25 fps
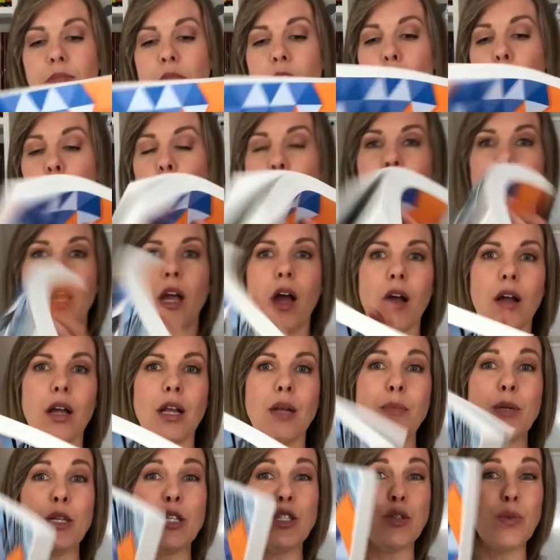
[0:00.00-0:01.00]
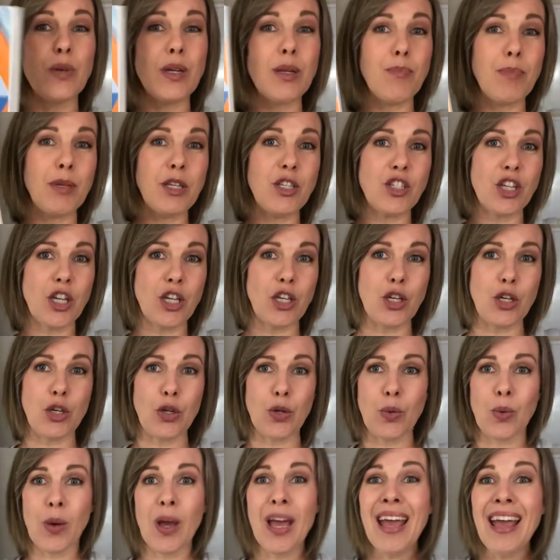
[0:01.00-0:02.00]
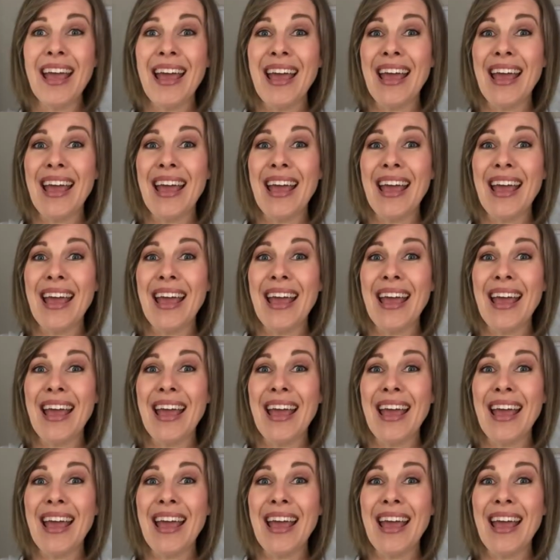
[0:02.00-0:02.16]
We are going to be doing BJU